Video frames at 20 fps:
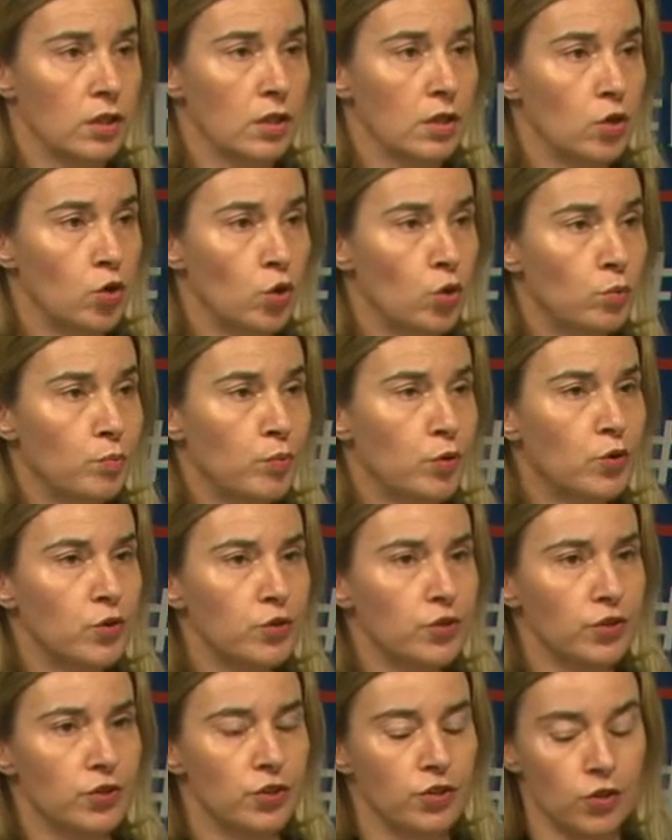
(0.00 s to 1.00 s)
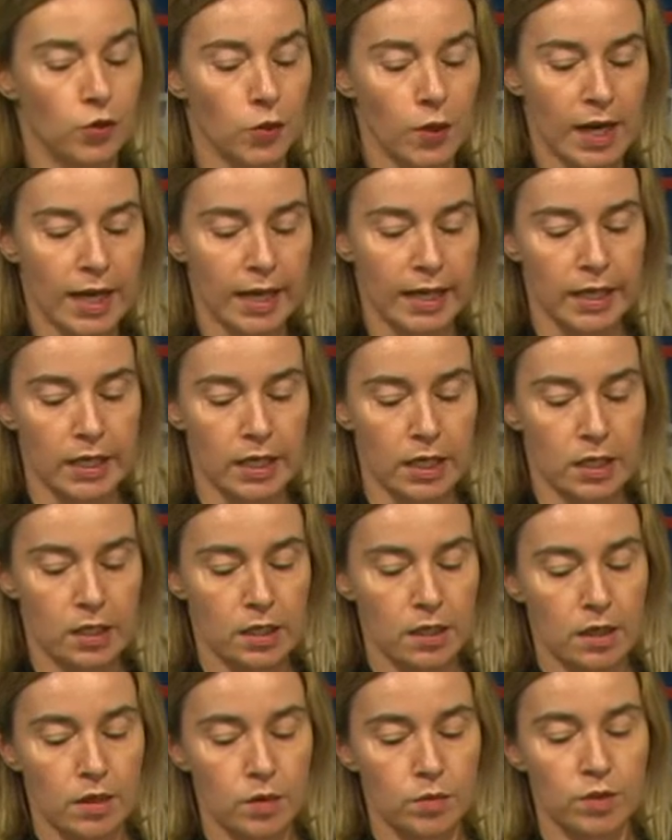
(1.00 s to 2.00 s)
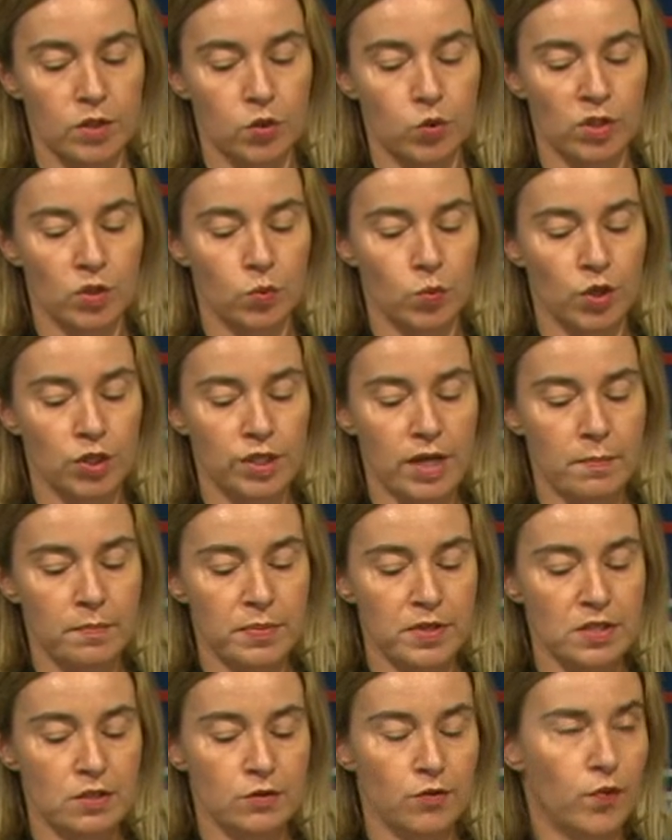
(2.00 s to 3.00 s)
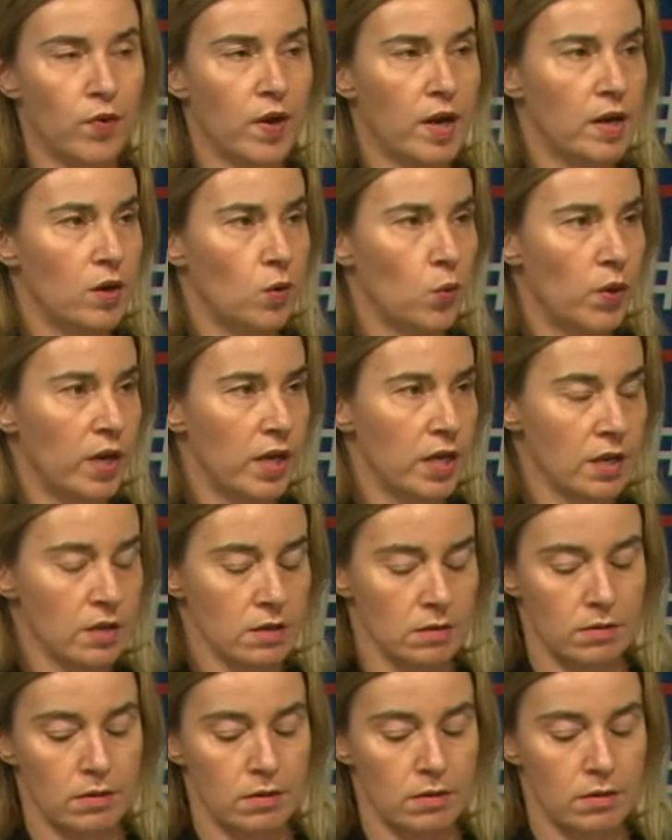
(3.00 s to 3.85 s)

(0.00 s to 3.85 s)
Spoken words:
no border, no line between what happens far away,